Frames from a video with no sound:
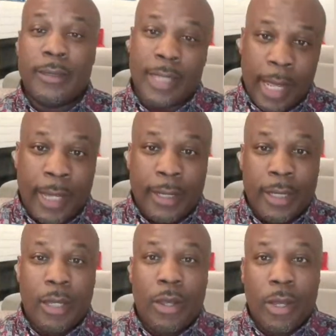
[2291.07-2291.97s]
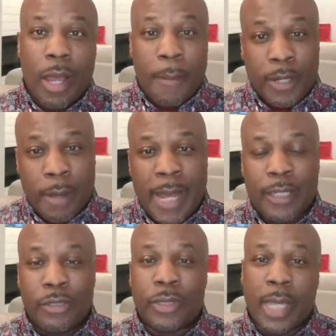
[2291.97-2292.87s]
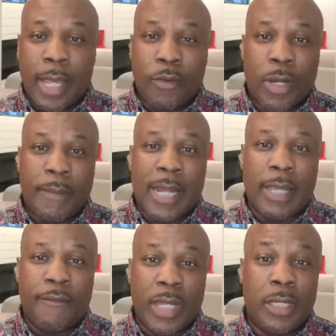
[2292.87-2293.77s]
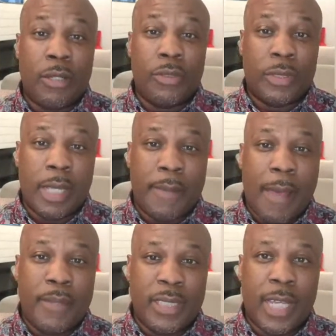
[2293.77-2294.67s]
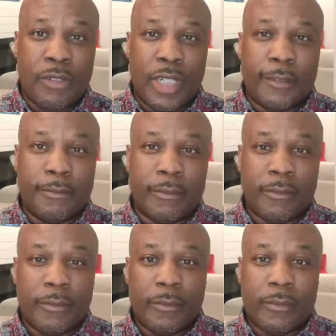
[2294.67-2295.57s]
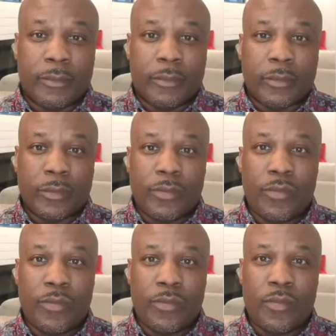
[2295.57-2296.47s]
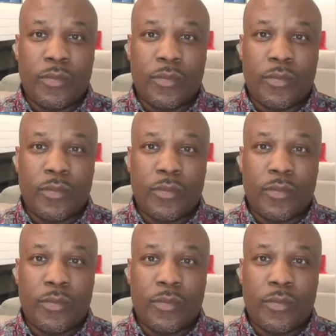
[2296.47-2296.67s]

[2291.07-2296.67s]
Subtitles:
And then we're going to go back to, hey, I'm going to come back to you and say, hey, what about that video you say about BJ Green?